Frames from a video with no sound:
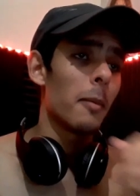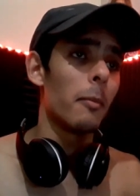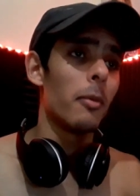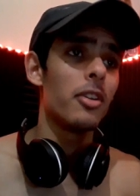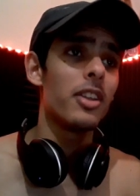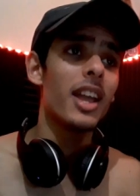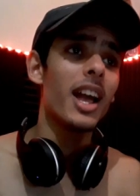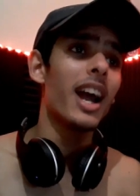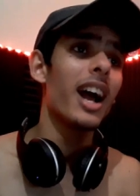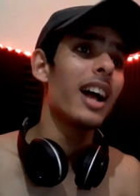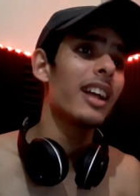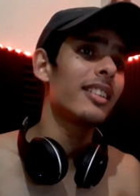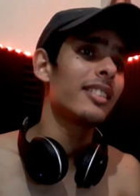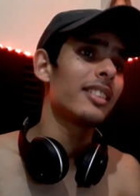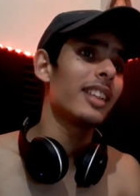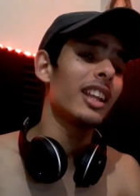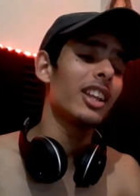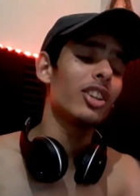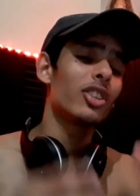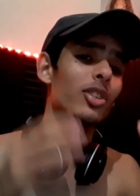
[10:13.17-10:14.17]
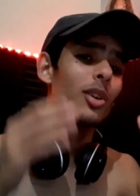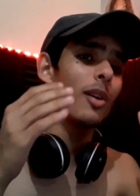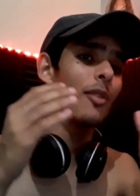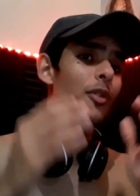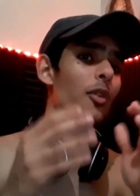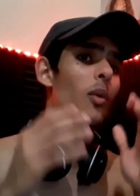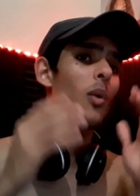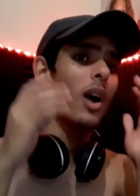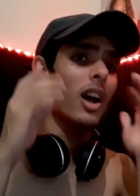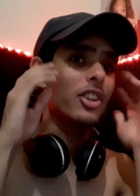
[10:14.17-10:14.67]
But yeah, guys, thank you so much
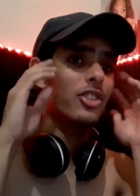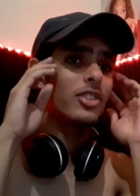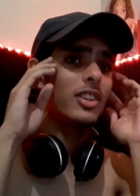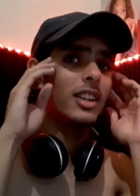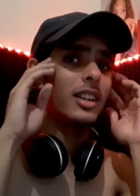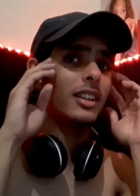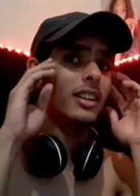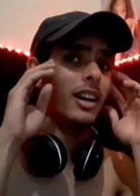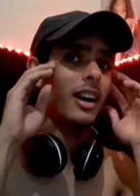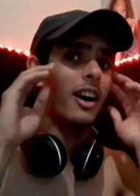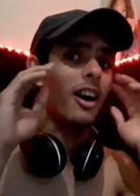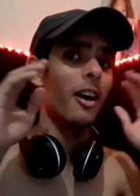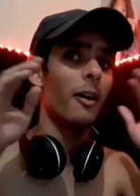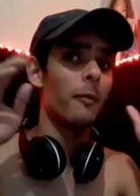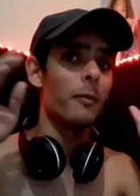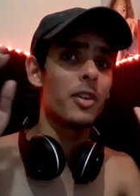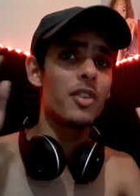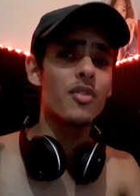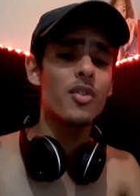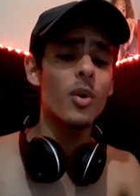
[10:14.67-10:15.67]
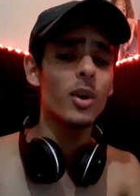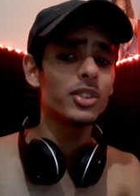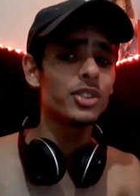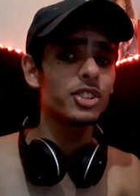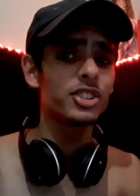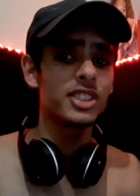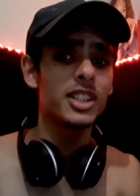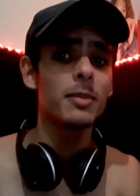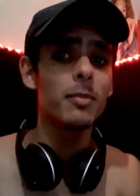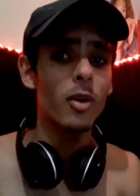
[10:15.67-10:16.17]
for watching. Um, if you want
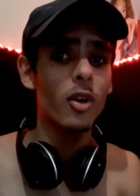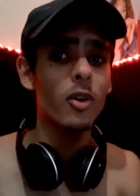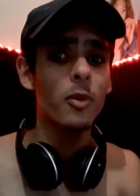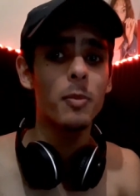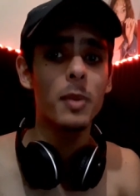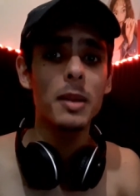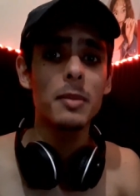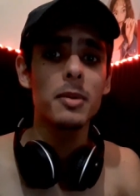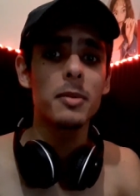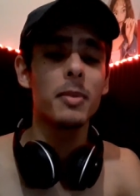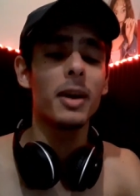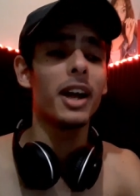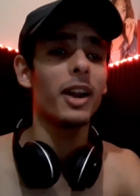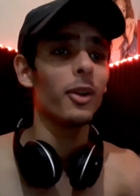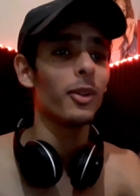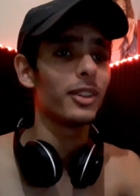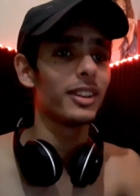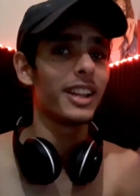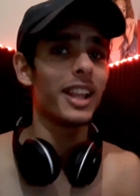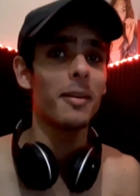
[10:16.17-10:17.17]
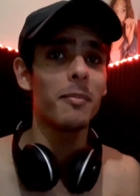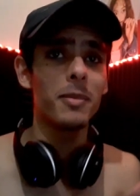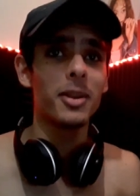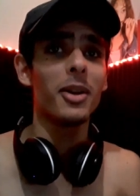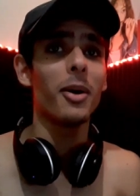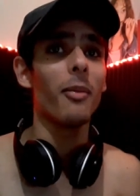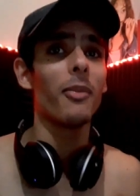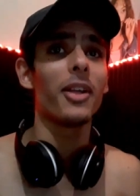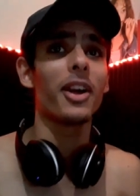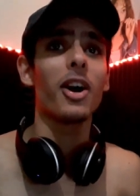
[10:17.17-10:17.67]
to see more of BABYMETAL, let me
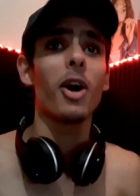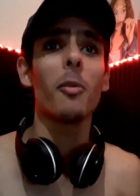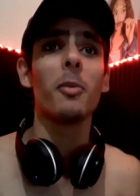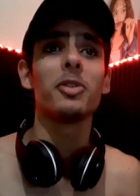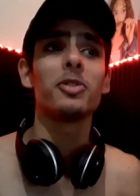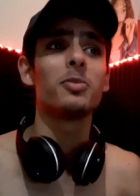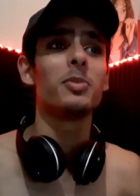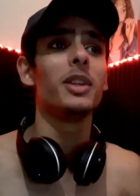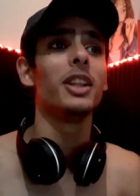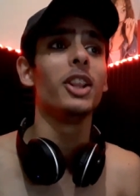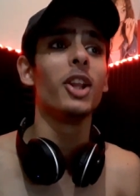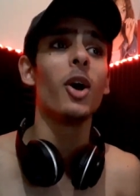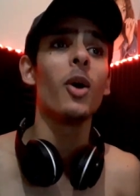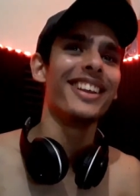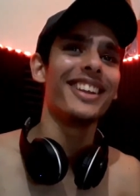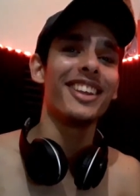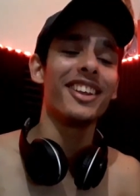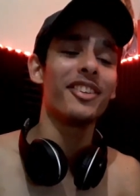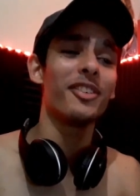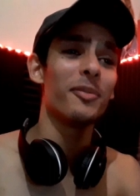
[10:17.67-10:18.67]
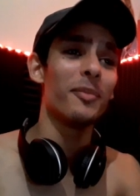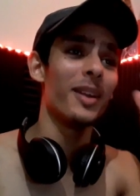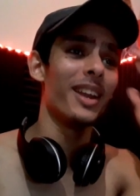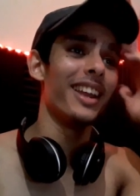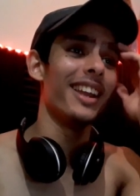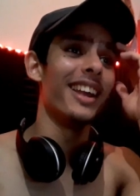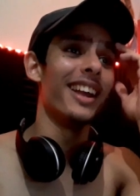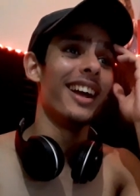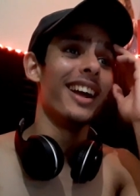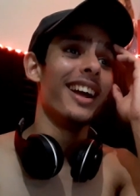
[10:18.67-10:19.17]
know in the comments below. Give
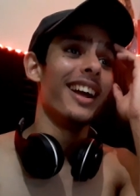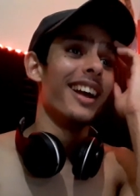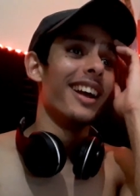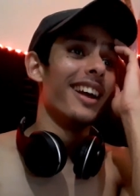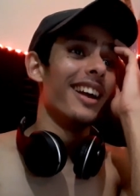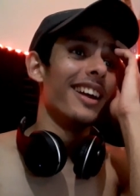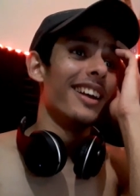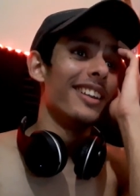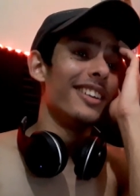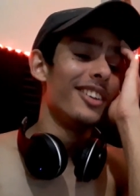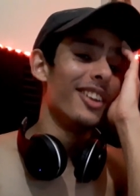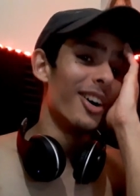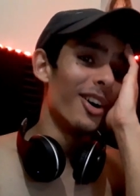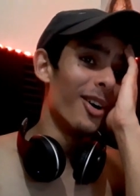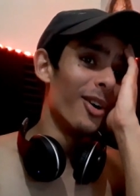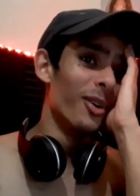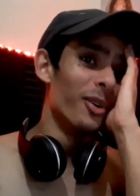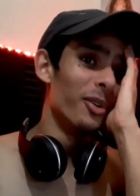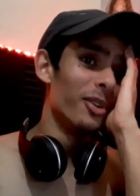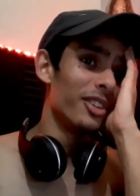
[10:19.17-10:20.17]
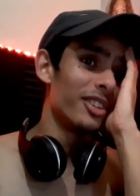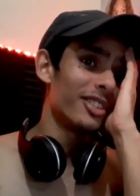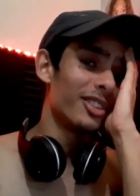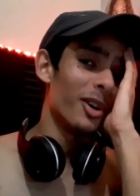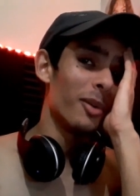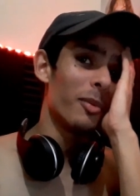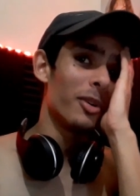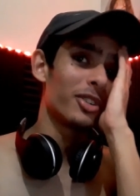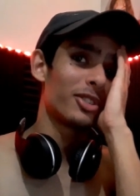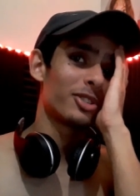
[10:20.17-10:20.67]
me, yo,
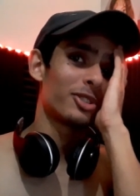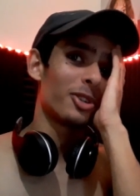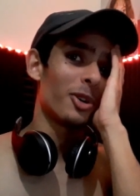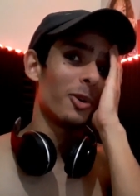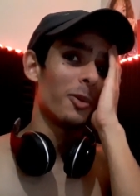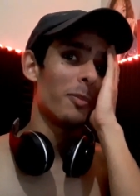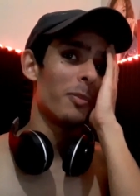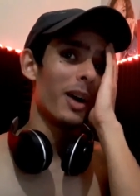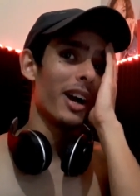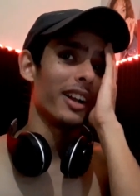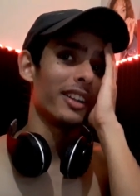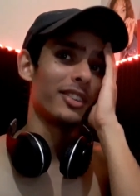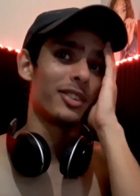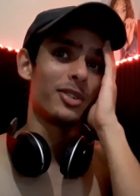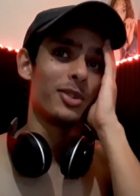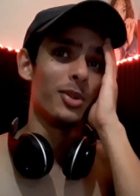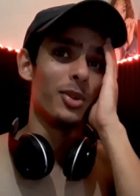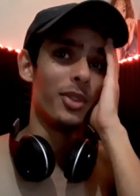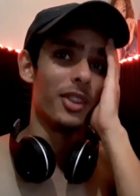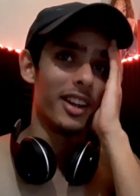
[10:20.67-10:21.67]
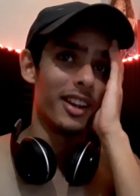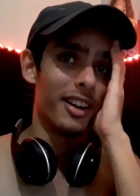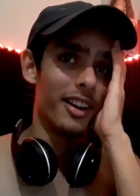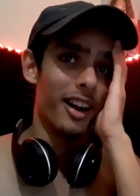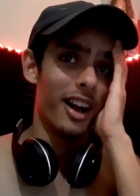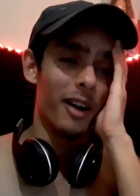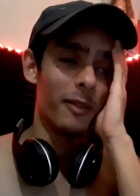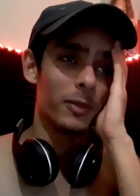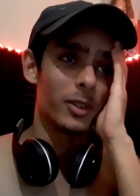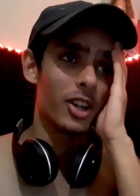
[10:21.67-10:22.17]
so much throwback to the
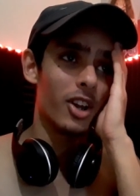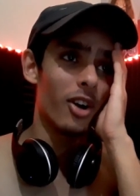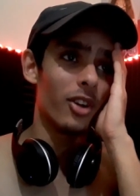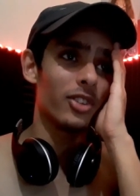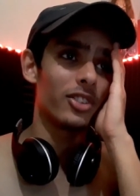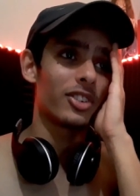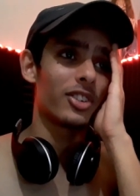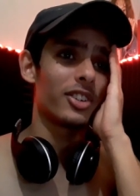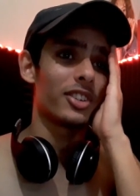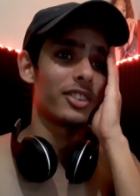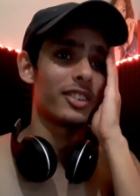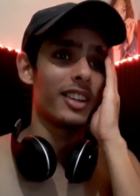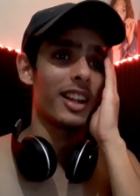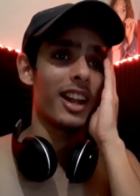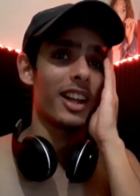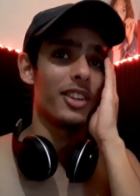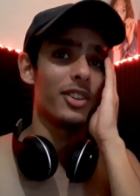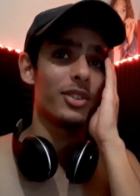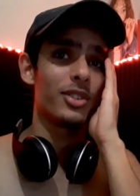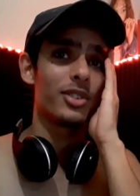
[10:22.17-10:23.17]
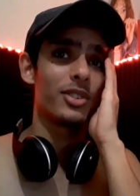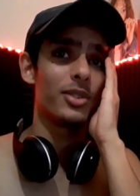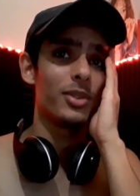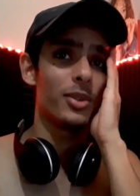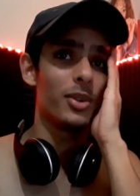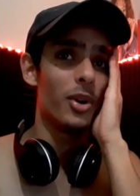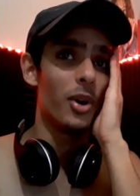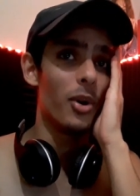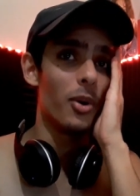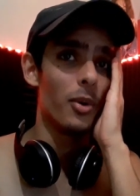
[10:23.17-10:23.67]
um concerts that I used to
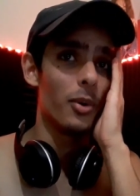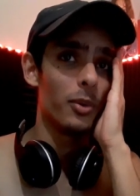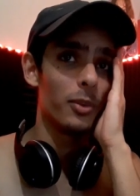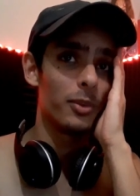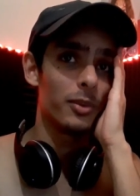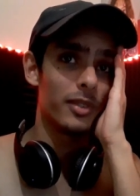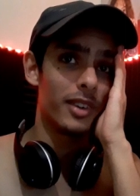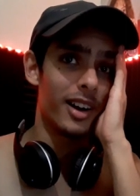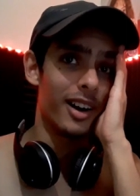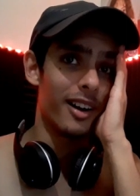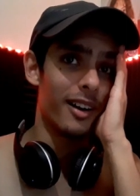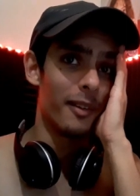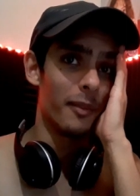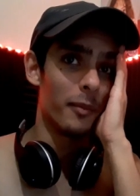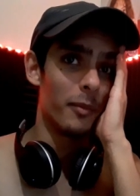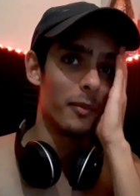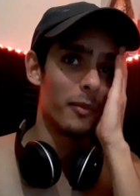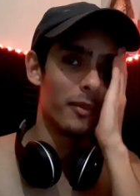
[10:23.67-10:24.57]
go. Um,